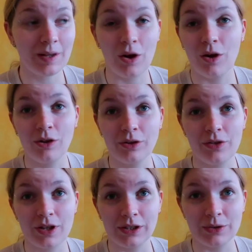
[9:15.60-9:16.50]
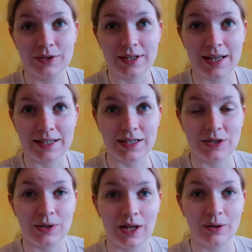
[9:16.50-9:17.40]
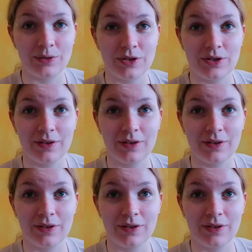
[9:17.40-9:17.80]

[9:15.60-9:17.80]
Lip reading: All of the clothes that I took out